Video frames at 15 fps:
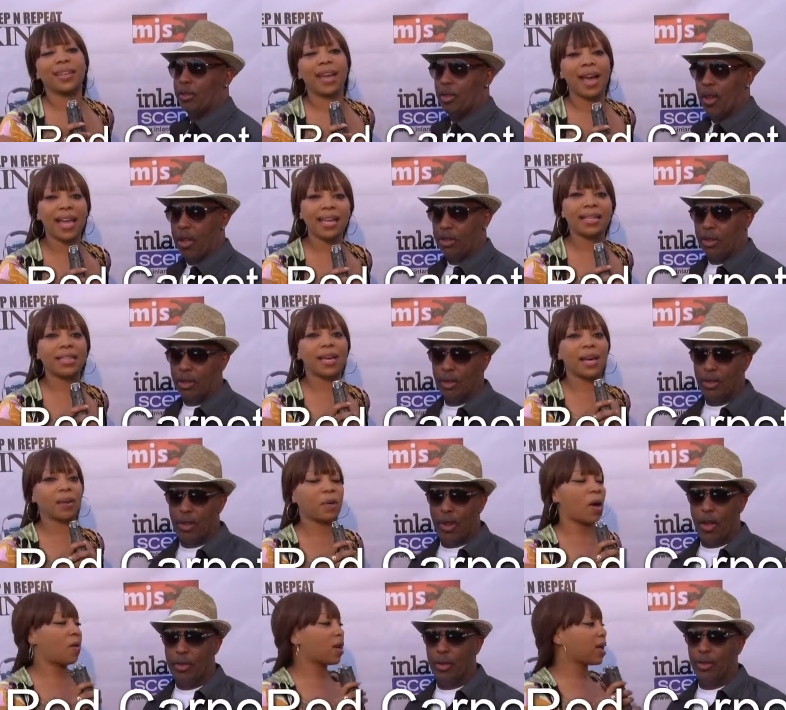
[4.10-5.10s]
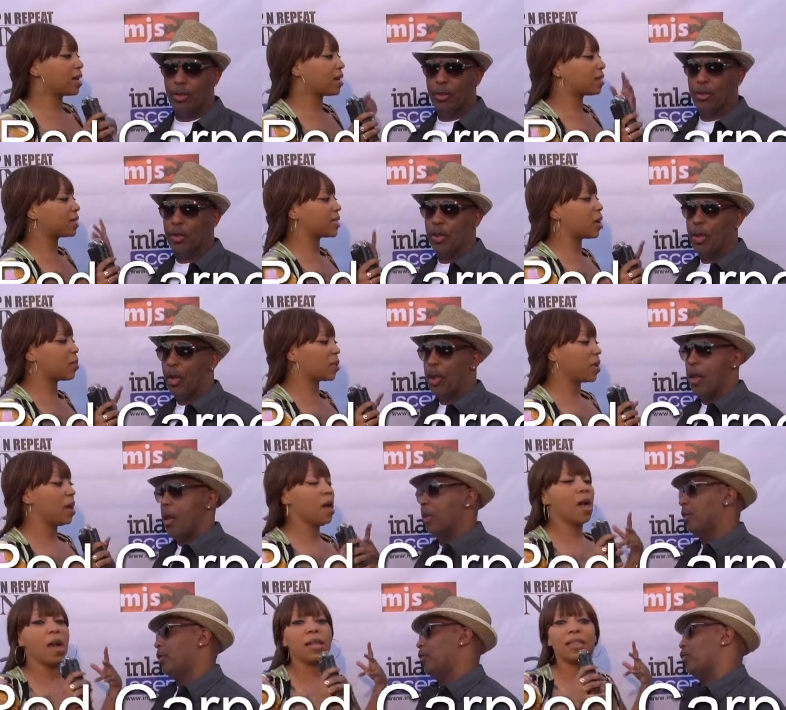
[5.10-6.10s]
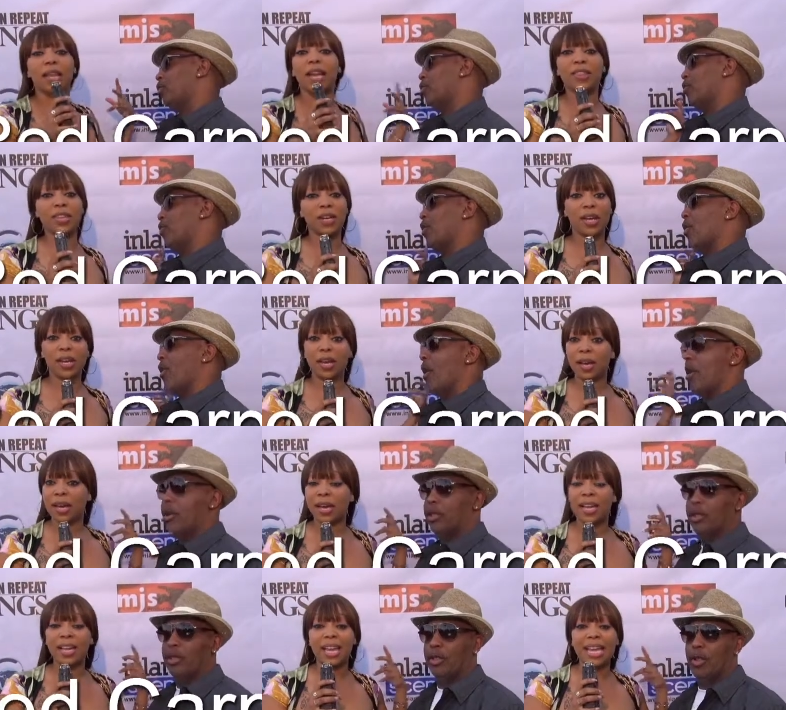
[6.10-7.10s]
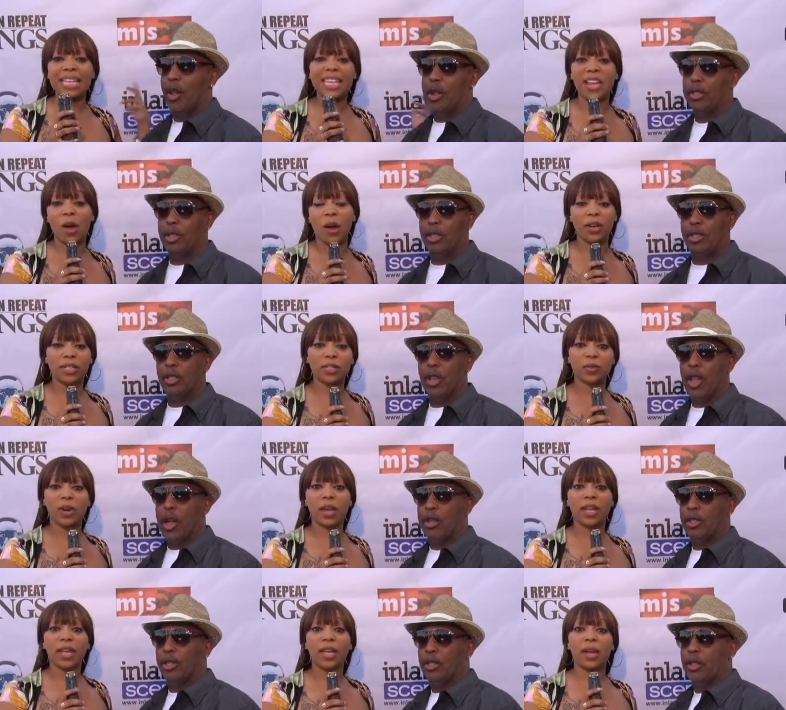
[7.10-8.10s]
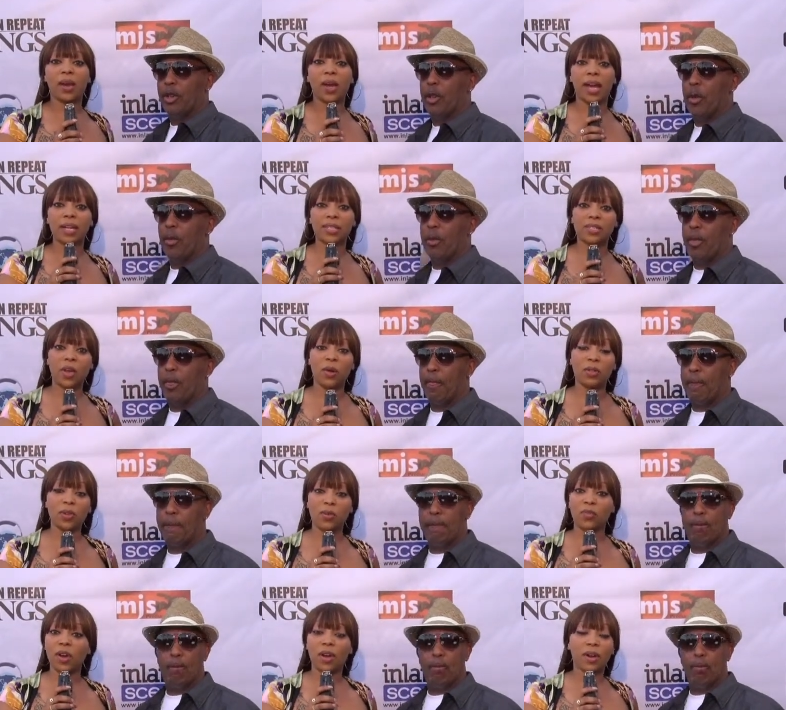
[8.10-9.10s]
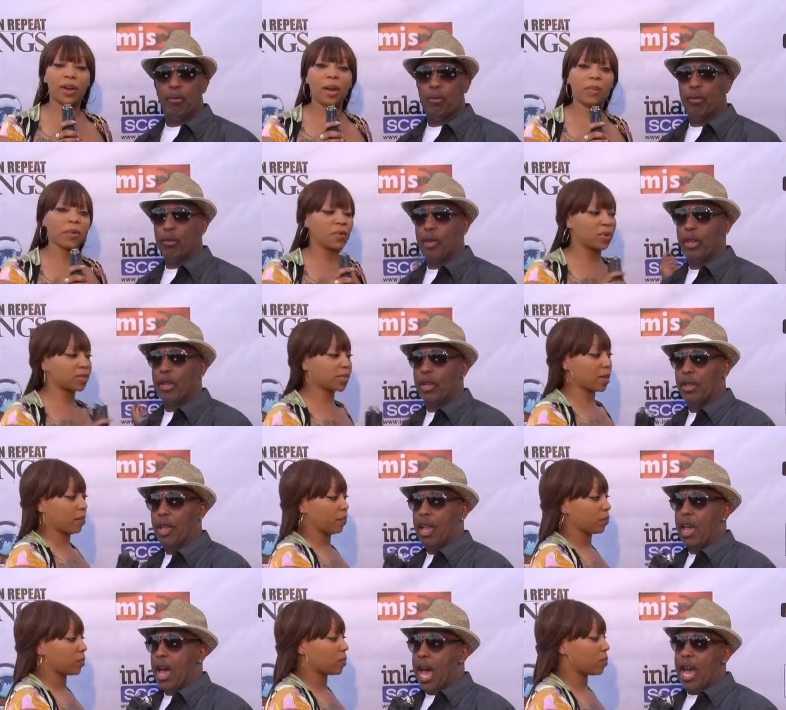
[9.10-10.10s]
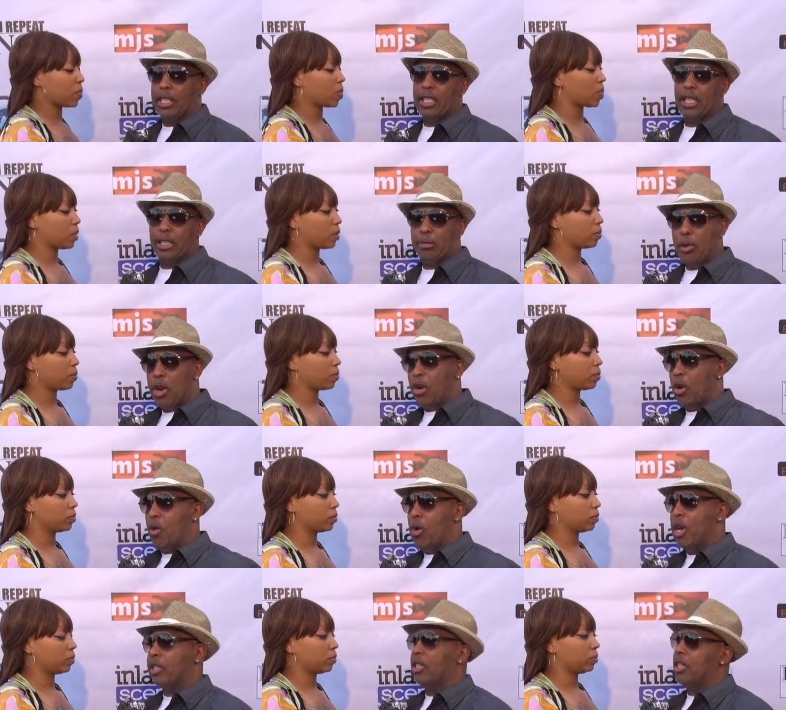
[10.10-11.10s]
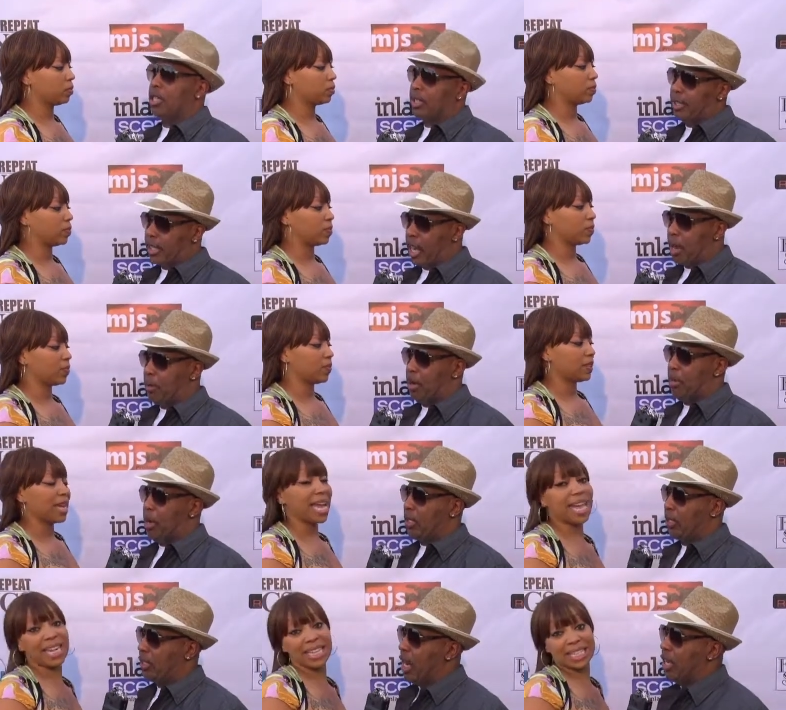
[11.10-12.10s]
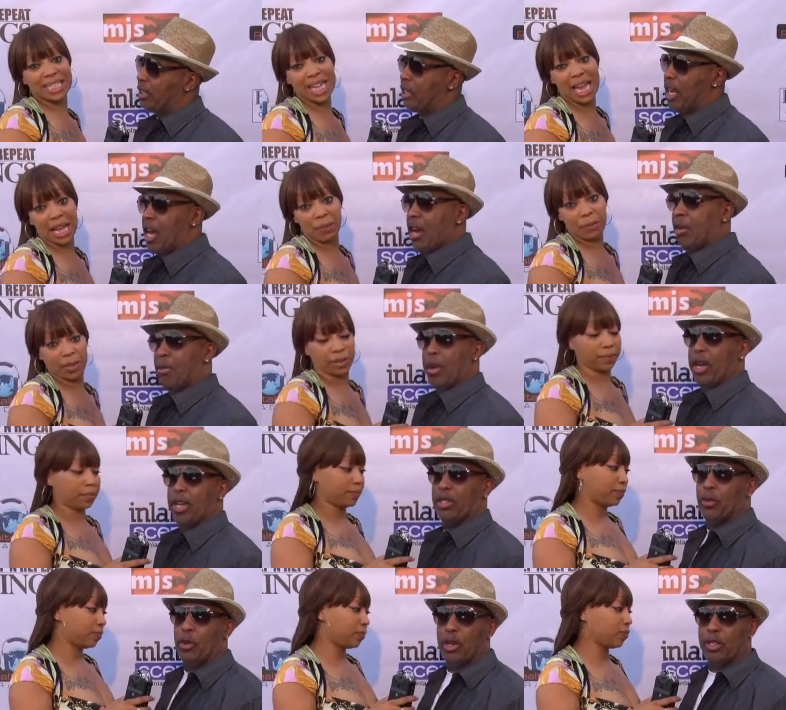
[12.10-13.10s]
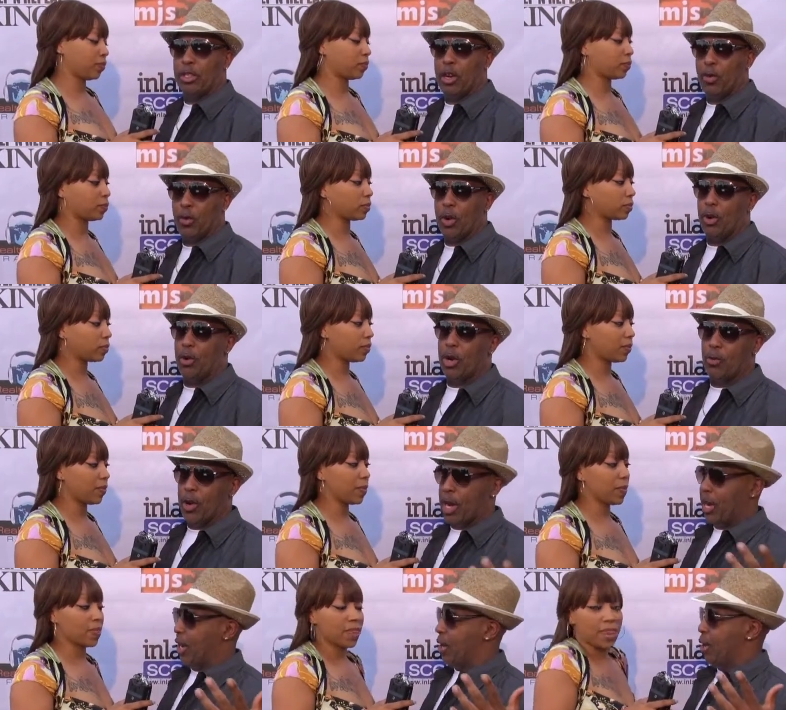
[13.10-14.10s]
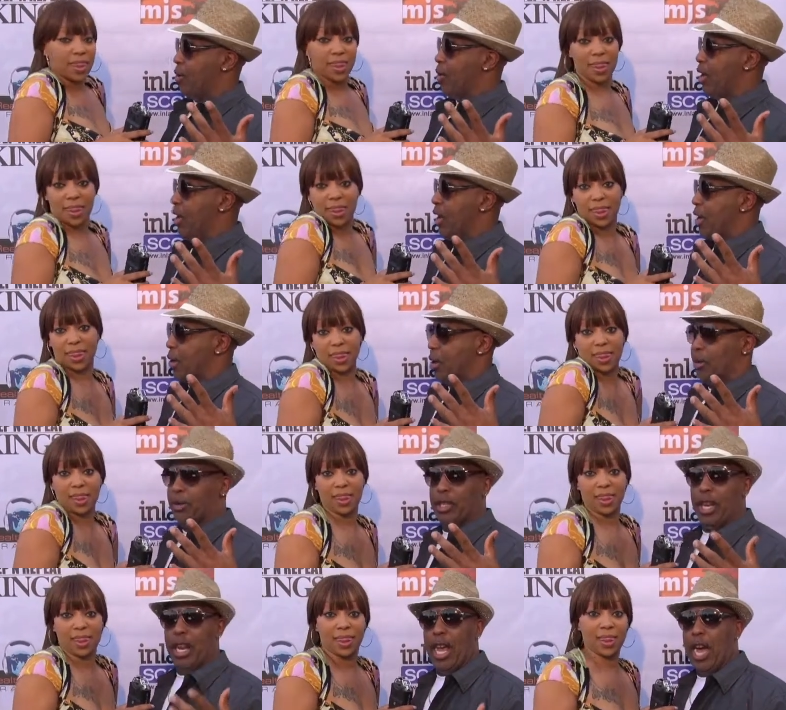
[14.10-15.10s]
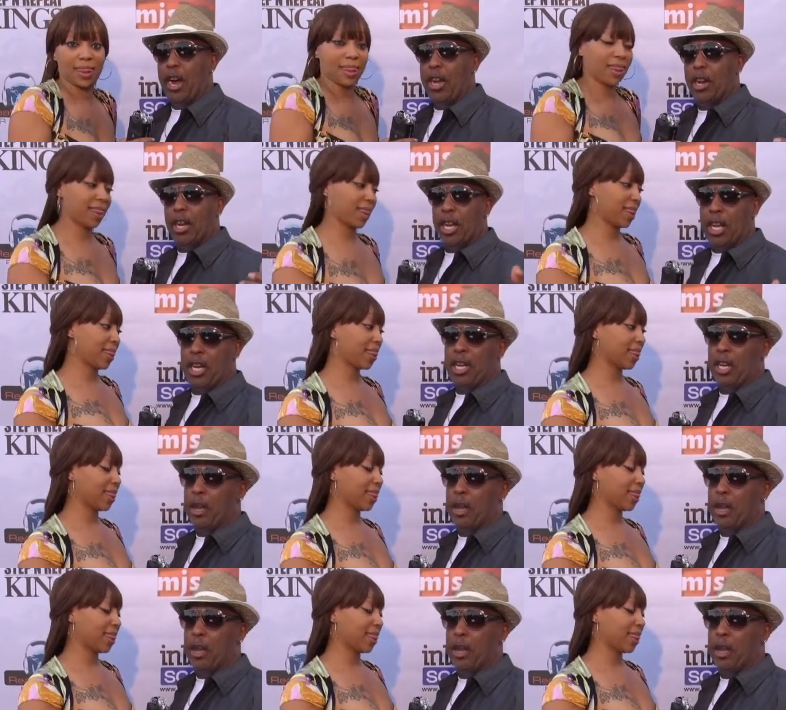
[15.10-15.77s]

Speaker 1: Nightclub. Okay, now tell me, another uh, indie artist right here got his own little record company. What's up?
Speaker 2: Actually, it's Miracle West Entertainment, man. Shout Shouts out, man, to Real Talk 101 Radio. You know what I'm saying? Out here in the Inland